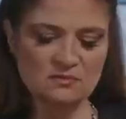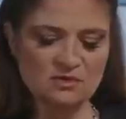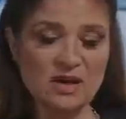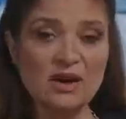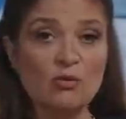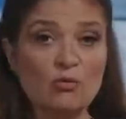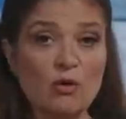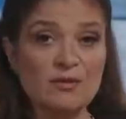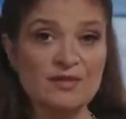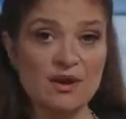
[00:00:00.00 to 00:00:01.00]
It's like
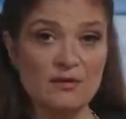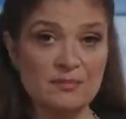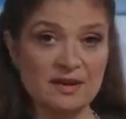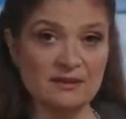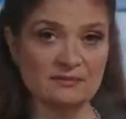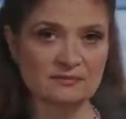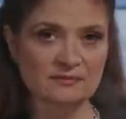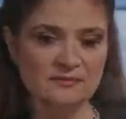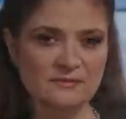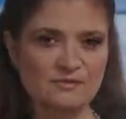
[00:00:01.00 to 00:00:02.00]
aromatherapy
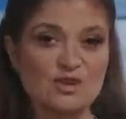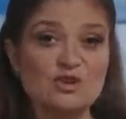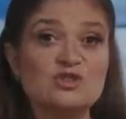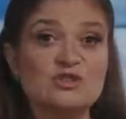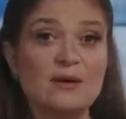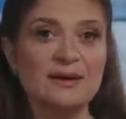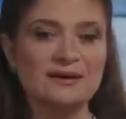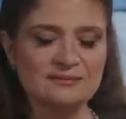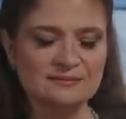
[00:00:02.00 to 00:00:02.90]
for your stomach.